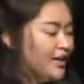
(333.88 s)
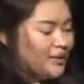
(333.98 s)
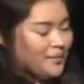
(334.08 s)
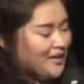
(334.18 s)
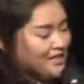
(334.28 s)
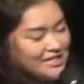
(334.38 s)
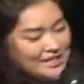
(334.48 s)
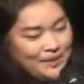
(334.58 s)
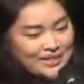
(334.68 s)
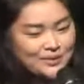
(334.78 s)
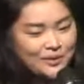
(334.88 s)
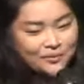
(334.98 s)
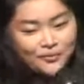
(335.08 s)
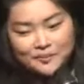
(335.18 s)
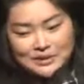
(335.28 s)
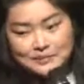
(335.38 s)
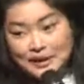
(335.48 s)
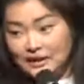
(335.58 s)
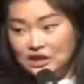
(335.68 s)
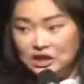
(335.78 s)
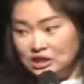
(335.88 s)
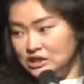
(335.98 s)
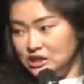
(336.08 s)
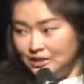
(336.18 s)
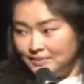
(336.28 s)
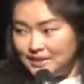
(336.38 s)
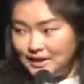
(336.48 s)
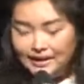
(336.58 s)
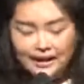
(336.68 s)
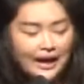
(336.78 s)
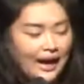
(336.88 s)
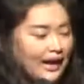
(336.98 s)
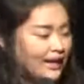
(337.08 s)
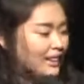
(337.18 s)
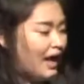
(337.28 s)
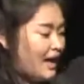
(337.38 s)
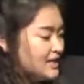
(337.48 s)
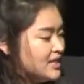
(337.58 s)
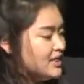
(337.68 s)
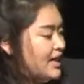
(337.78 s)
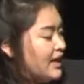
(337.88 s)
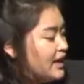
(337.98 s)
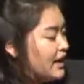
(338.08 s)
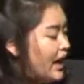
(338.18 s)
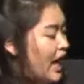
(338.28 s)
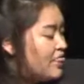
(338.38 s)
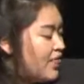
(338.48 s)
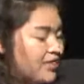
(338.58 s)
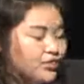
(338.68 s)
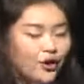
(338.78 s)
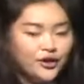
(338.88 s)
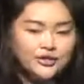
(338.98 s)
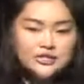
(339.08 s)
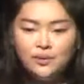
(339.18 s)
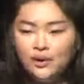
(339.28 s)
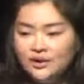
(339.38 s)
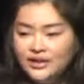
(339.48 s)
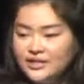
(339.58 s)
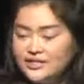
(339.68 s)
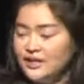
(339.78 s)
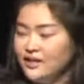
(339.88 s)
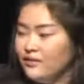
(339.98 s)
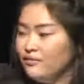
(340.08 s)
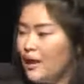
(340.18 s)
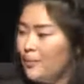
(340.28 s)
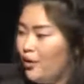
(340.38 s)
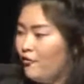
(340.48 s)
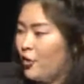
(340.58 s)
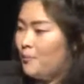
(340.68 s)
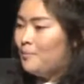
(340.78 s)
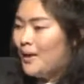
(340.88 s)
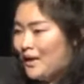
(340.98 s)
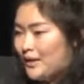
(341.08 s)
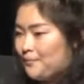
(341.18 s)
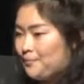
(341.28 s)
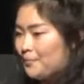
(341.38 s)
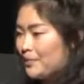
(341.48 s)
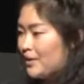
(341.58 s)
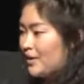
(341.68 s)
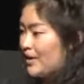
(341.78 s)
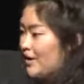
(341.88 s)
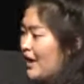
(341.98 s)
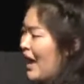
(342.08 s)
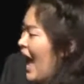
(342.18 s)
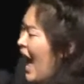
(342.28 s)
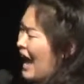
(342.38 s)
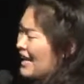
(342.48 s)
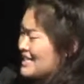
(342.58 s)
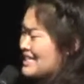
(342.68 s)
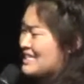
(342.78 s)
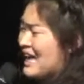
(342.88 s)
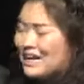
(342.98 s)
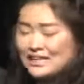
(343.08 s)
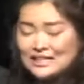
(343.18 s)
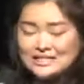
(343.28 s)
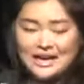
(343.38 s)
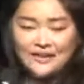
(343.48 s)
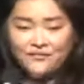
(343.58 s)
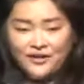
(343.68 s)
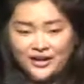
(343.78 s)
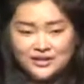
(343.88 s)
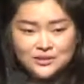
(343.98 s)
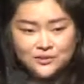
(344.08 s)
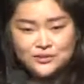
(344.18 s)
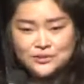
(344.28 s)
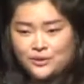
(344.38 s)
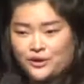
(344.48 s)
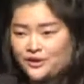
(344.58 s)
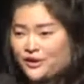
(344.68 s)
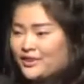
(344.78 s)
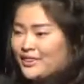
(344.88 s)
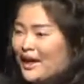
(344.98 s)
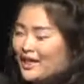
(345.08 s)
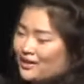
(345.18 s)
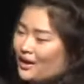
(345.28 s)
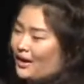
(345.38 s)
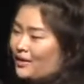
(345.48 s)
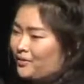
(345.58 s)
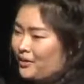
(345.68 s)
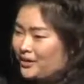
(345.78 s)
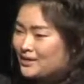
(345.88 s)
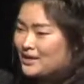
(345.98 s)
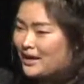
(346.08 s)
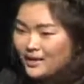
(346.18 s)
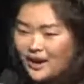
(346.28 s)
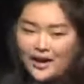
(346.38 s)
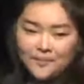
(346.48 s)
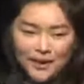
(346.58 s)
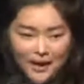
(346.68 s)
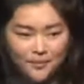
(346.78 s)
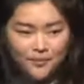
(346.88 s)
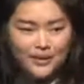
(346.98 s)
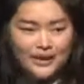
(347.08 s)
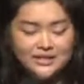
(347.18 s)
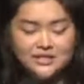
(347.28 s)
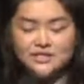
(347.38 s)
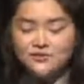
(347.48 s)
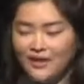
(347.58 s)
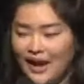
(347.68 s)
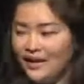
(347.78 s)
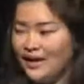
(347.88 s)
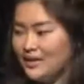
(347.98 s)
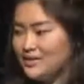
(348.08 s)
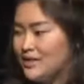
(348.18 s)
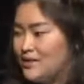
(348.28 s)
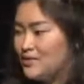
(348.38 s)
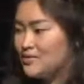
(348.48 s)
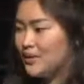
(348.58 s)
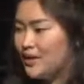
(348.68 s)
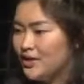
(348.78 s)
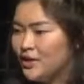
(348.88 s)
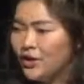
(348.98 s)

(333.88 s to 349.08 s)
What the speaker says: because she's in my squad, we'd be spending a lot of time together. And I'd like to think that those qualities are going to rub off on me. And it's exactly the same for our school squad. They're the kind of qualities, they're the kind of people we need to surround ourselves with